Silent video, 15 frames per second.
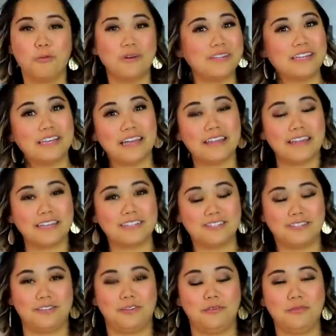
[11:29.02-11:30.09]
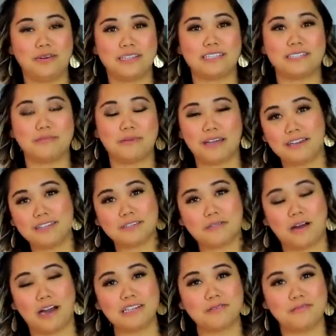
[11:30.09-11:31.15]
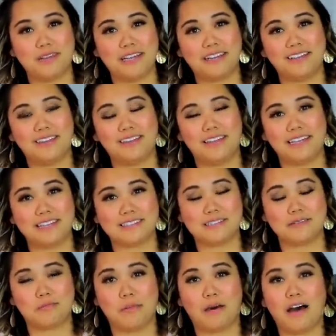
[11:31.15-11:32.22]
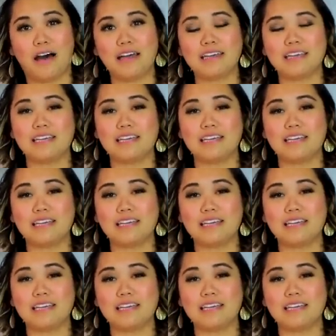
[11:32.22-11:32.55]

One thing I like to do with spaghetti squash made in the Instant Pot